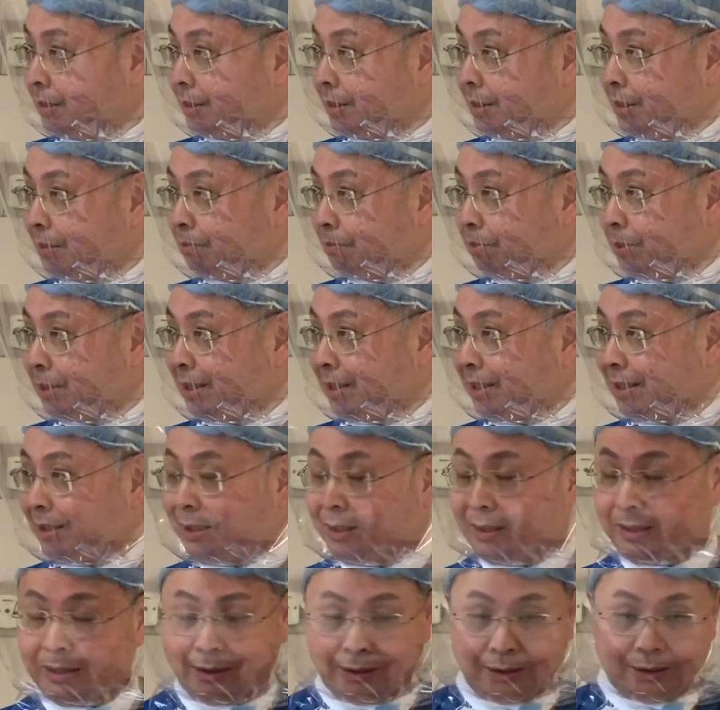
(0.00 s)

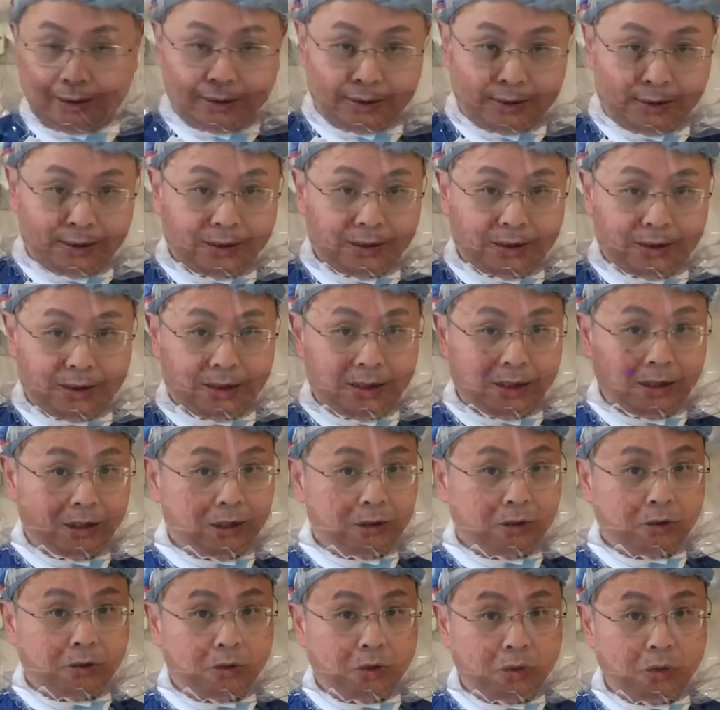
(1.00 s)
completely
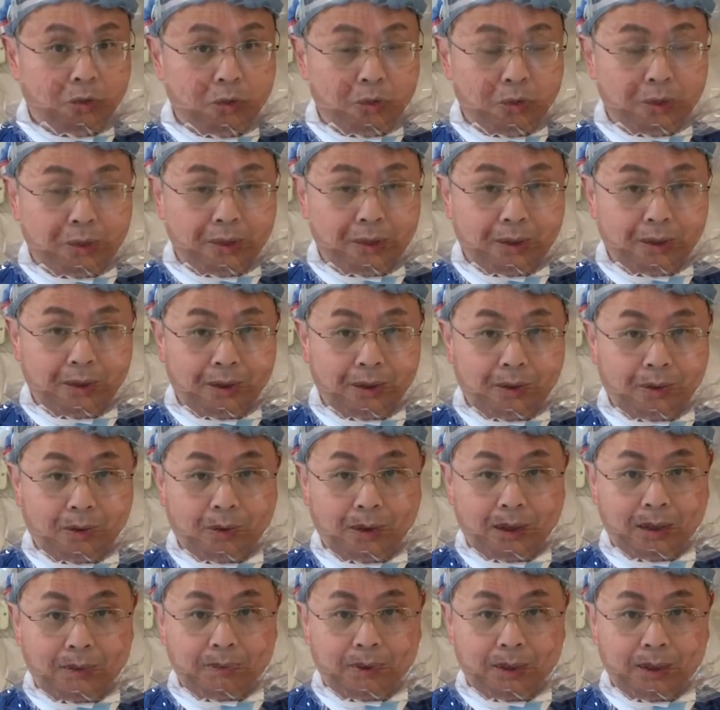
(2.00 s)
sealed hood
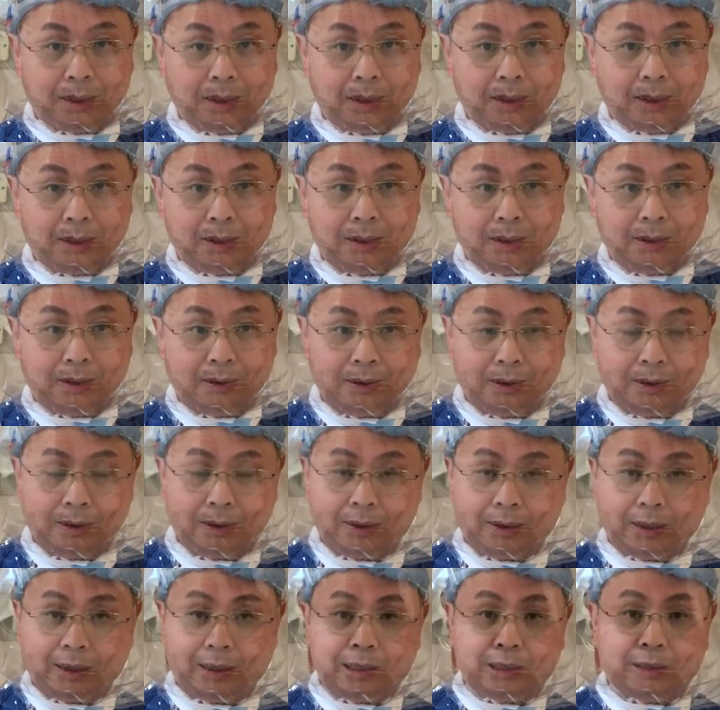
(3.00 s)
around my head
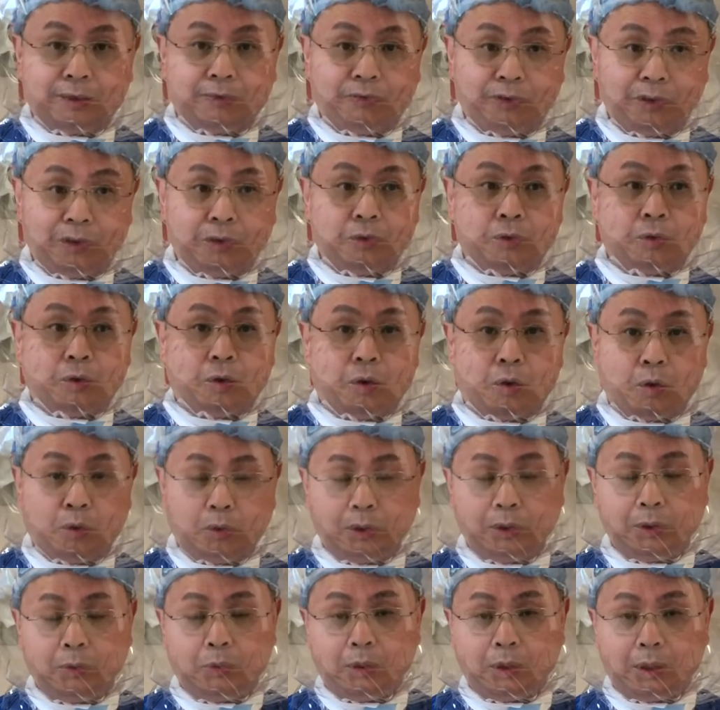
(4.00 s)
that is filled
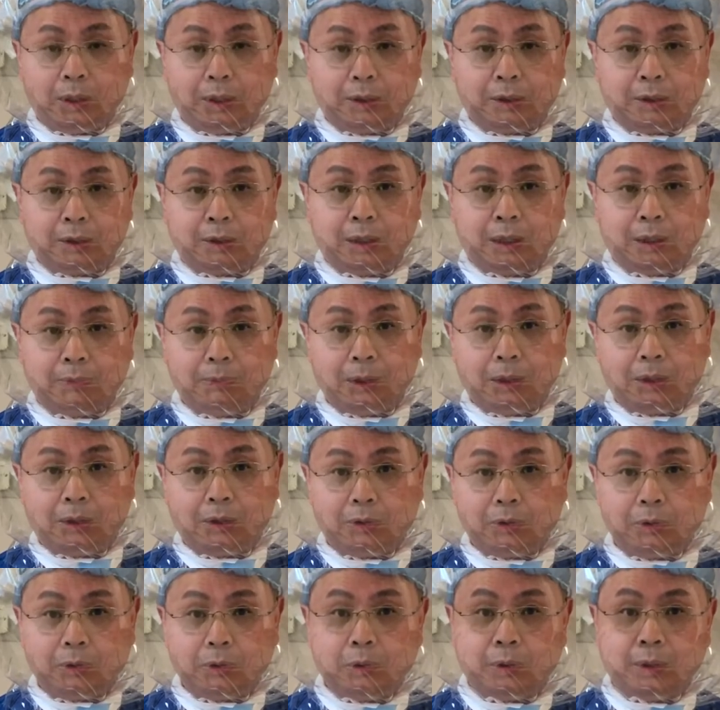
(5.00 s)
only with air coming
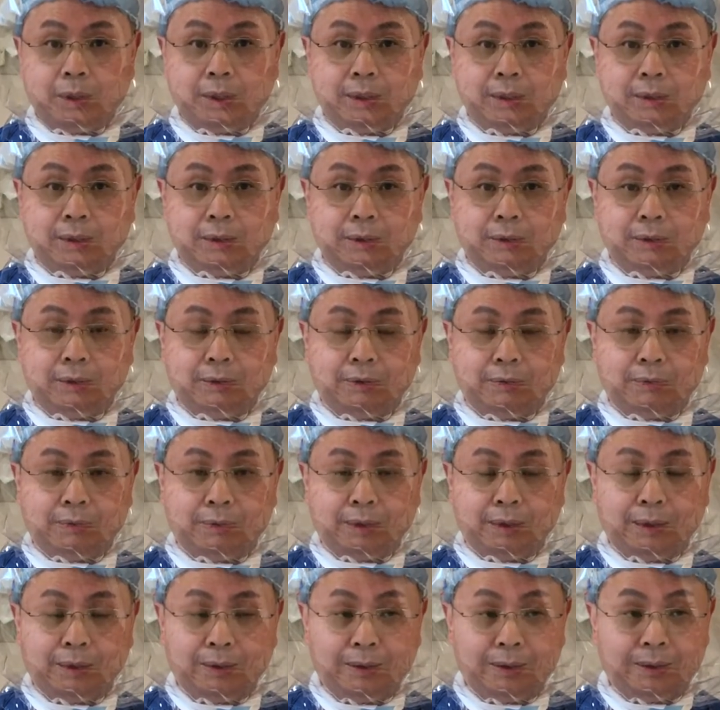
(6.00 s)
through a
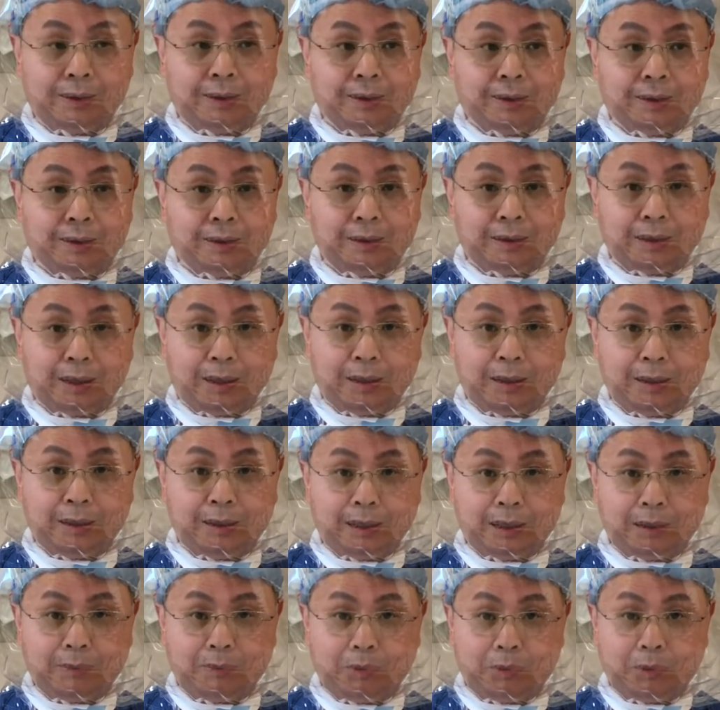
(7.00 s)

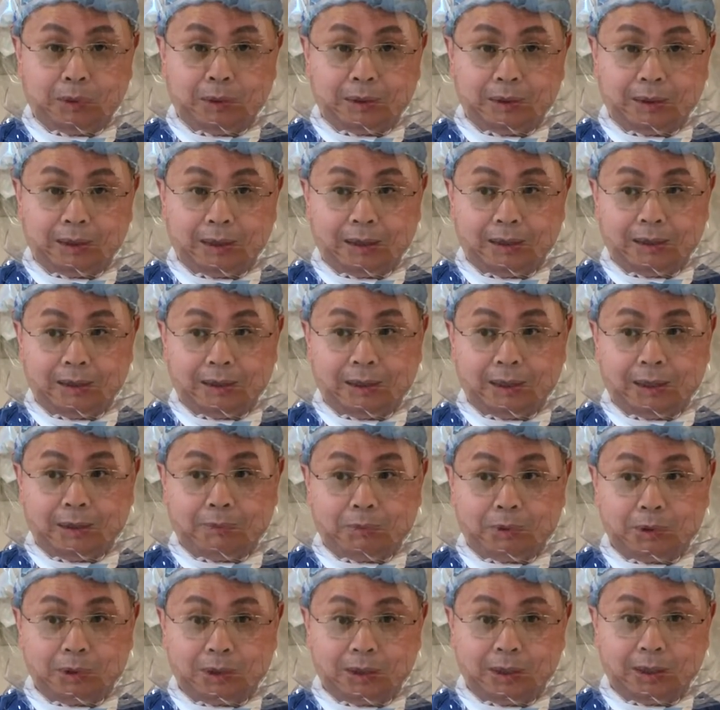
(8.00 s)

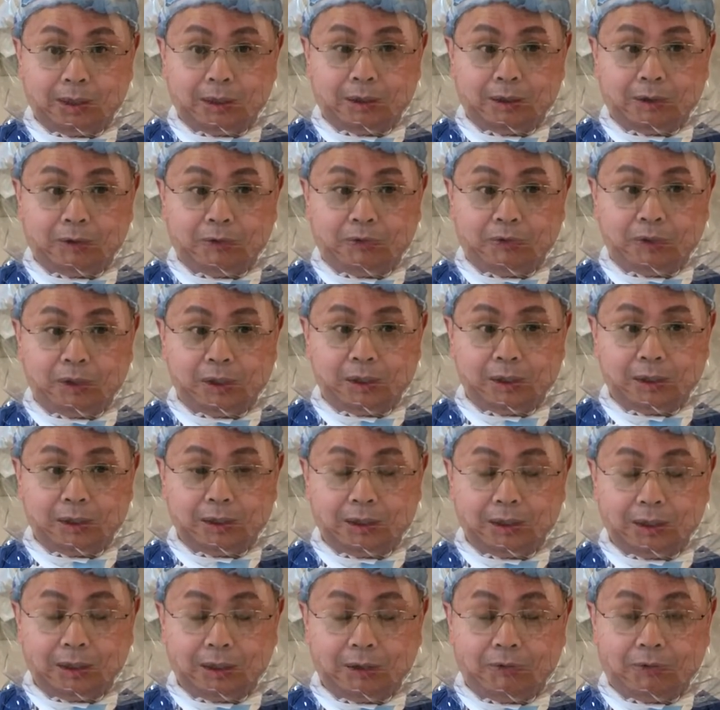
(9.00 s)
99.99%
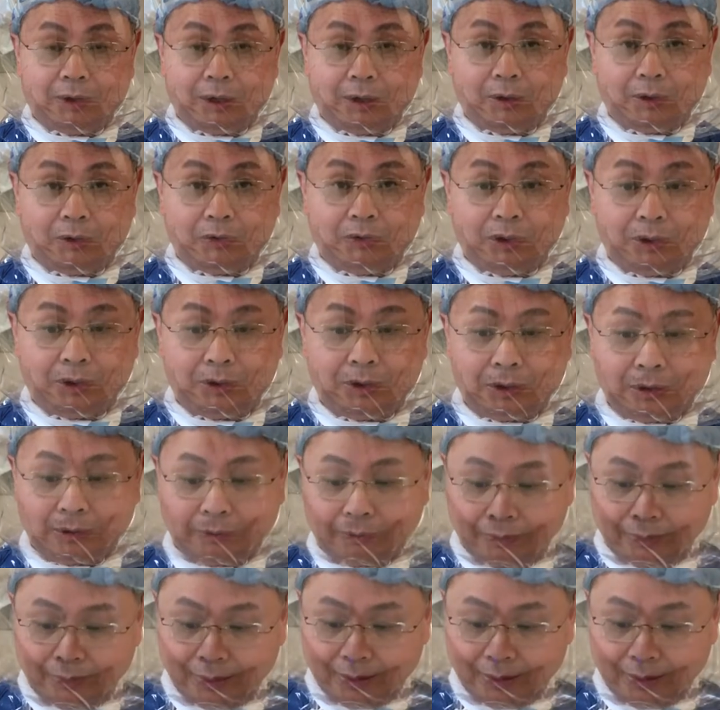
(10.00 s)
efficiency viral filter.